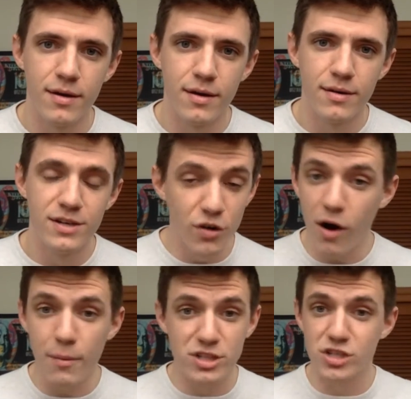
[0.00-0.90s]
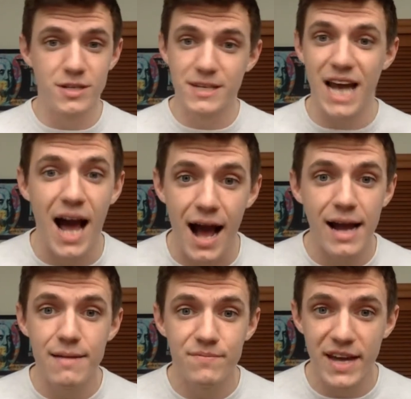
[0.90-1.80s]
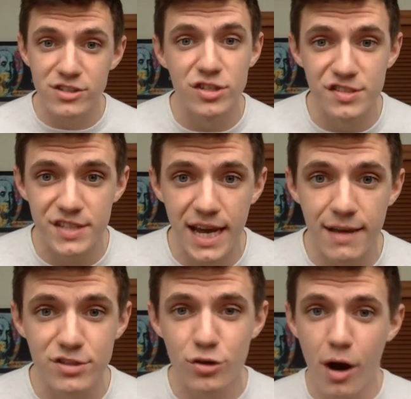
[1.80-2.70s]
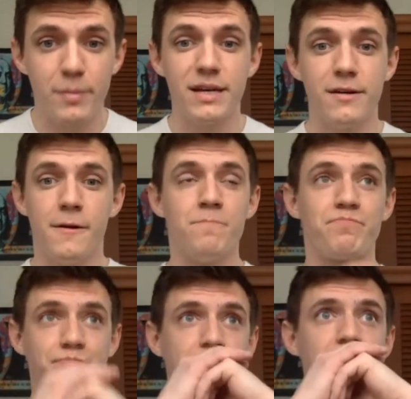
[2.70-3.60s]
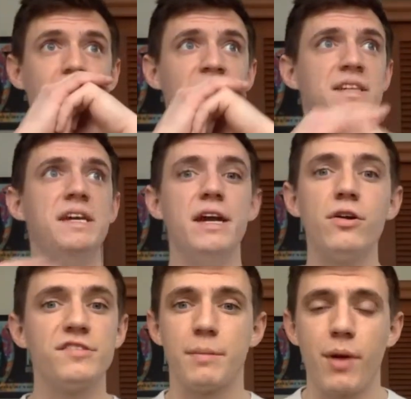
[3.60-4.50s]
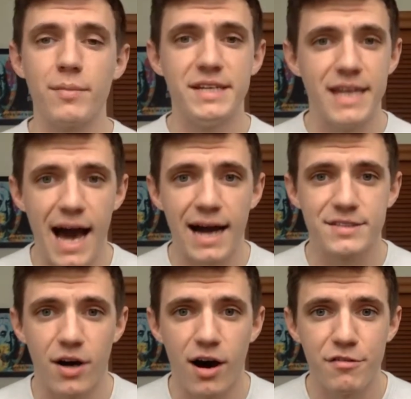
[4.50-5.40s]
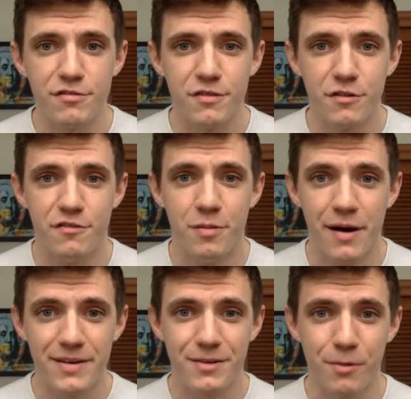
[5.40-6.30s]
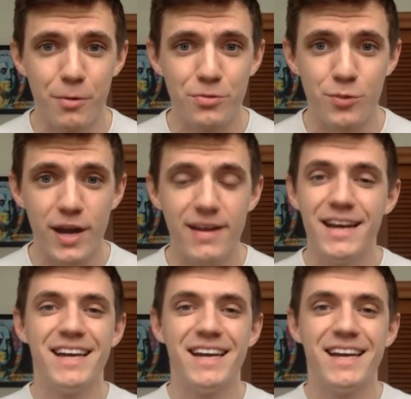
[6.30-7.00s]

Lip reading: You know how much time that just saved? You know how many years that probably knocked off of my growth rate?